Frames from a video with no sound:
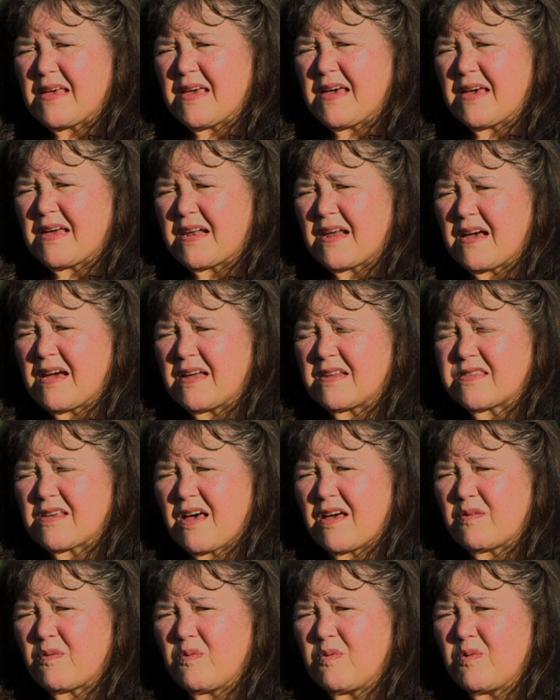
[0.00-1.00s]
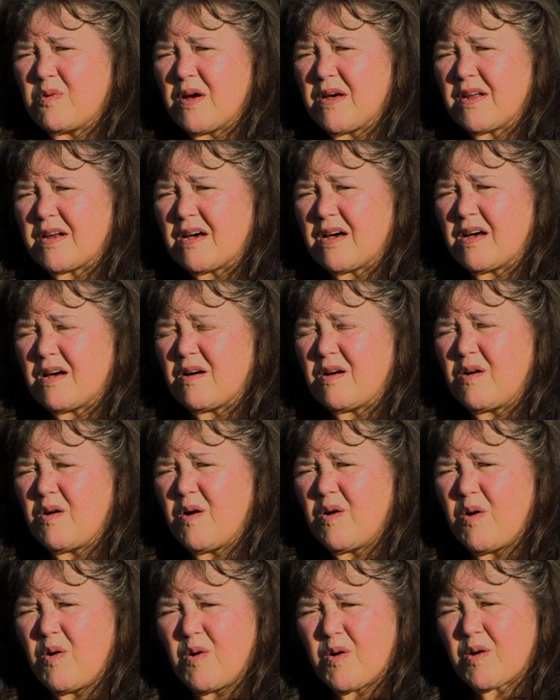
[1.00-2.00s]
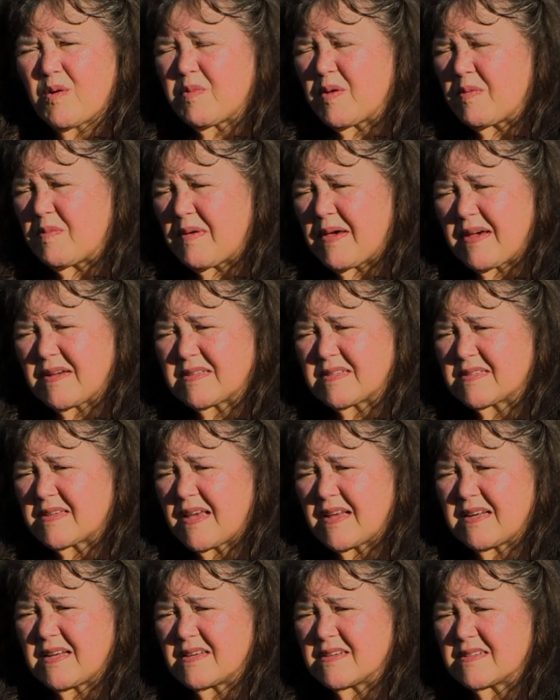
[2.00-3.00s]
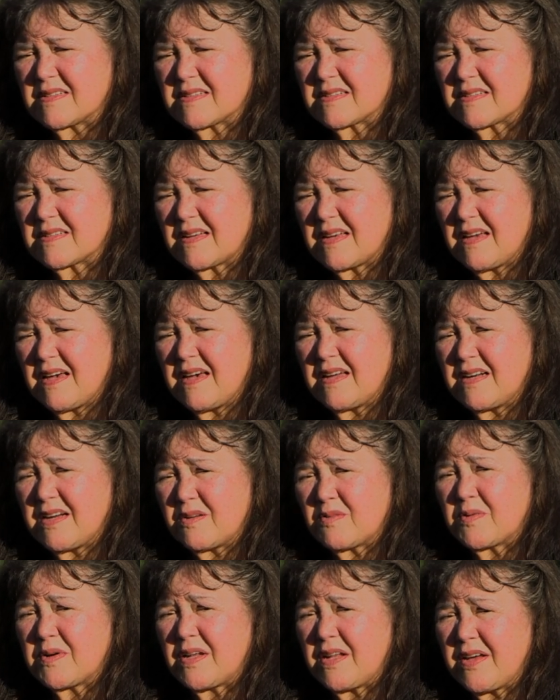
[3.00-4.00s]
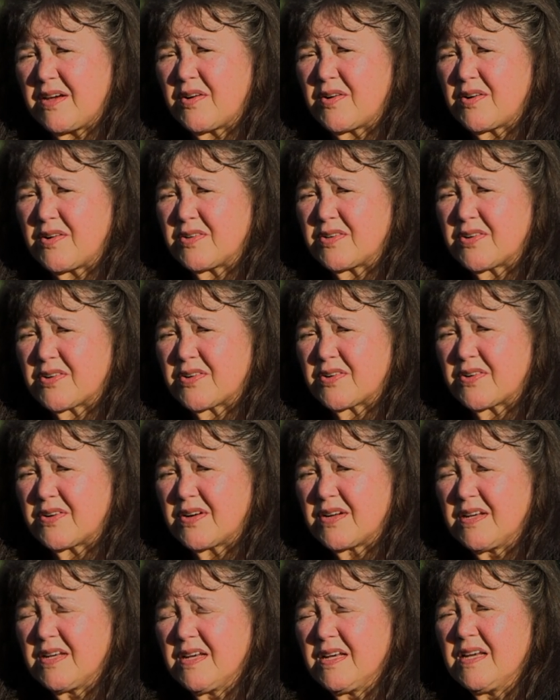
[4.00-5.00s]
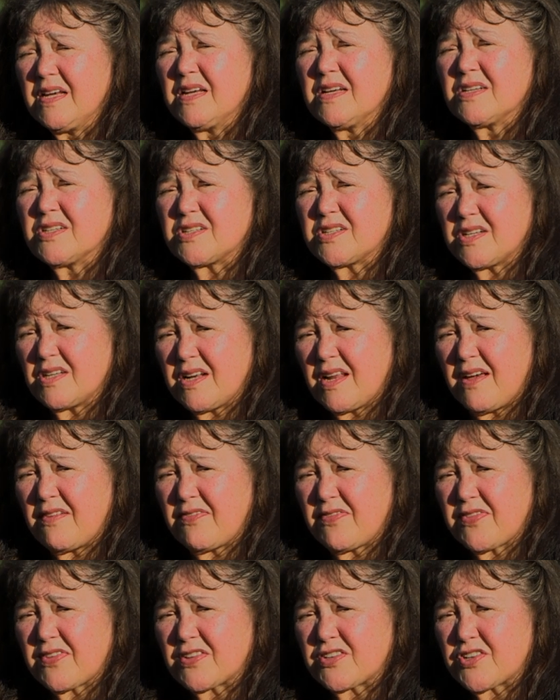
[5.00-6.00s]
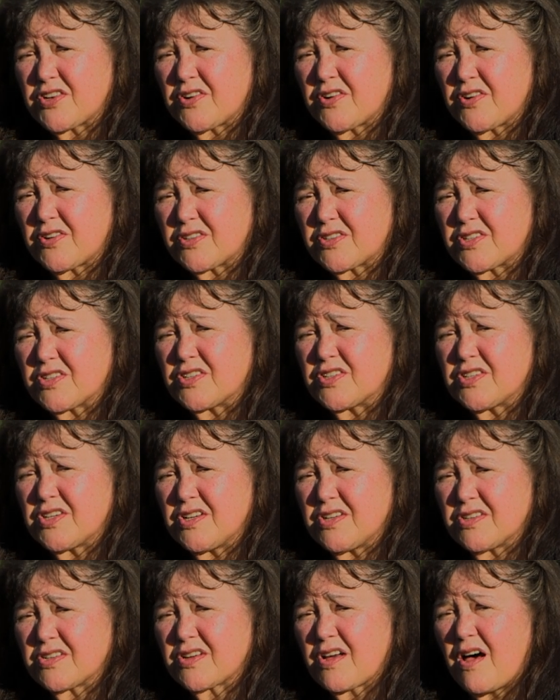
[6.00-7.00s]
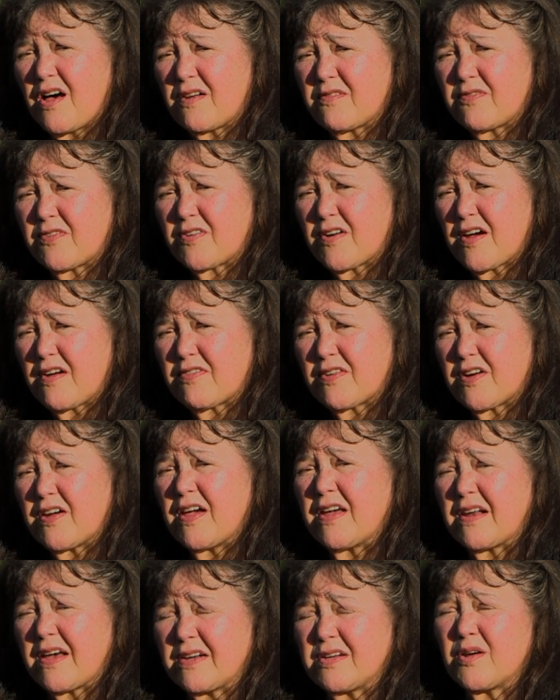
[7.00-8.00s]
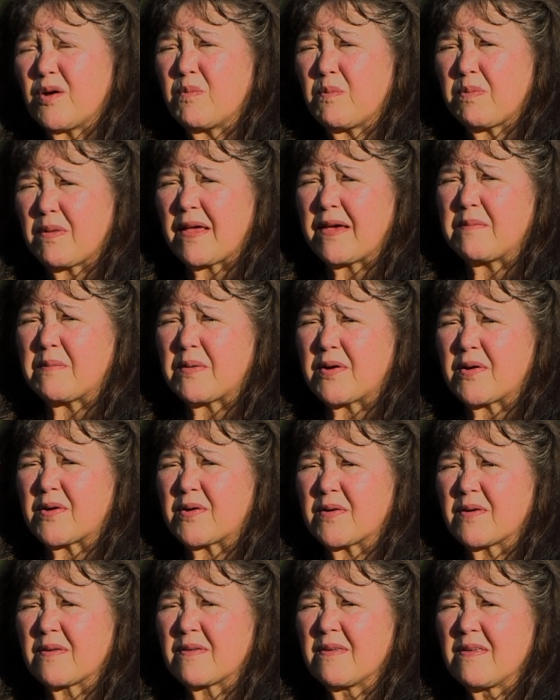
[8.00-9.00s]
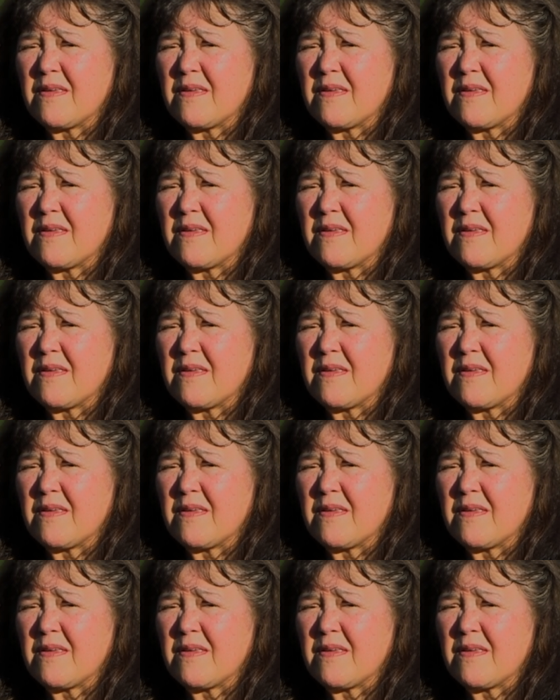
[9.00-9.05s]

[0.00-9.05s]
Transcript: And I thought, what a horrible mess that is. And it really hurt her. She left the church and she's gone forever, and I don't blame her.